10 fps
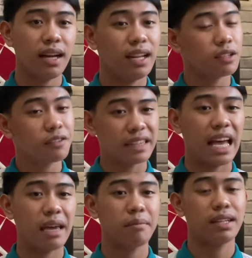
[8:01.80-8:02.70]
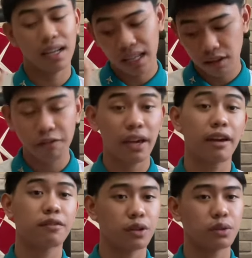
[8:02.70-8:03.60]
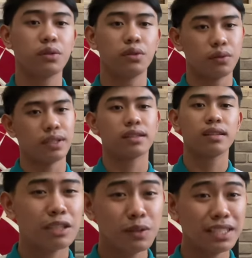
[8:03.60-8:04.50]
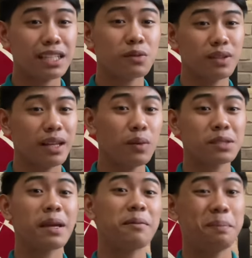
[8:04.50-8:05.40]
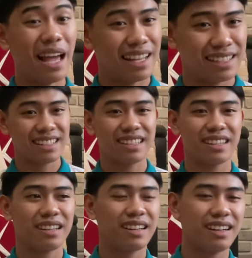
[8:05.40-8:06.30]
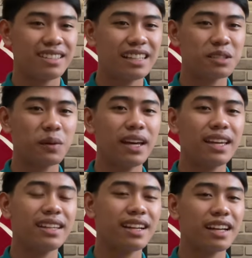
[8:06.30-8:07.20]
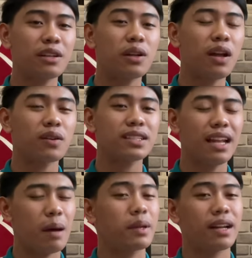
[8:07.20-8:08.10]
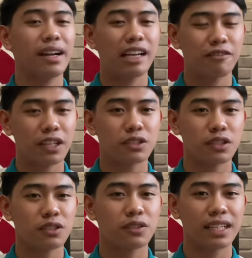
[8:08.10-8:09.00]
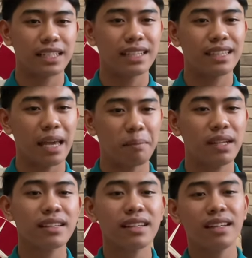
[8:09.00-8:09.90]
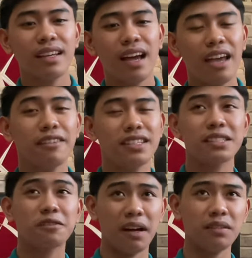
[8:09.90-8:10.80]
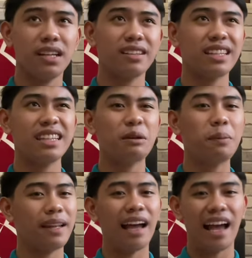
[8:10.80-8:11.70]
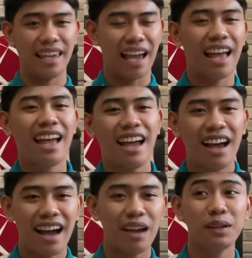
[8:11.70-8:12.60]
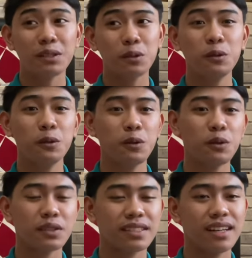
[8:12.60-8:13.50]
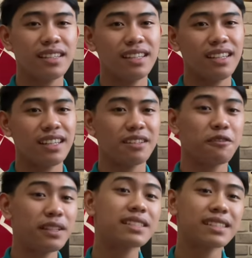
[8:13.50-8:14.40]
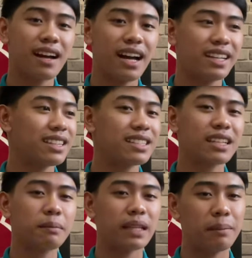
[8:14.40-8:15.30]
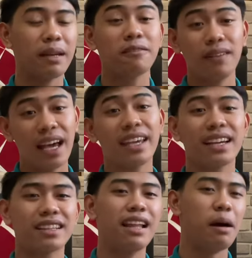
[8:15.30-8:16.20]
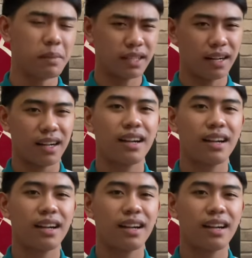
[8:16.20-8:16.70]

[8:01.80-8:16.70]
a lot of time, and a lot of effort to do it. Actually, that was my plan. That's why nag-enroll ako sa Laminar Aviation during that time. But I just found that hindi ko pala kaya. I want to study in Philska, and at the same time, I'm flying at Laminar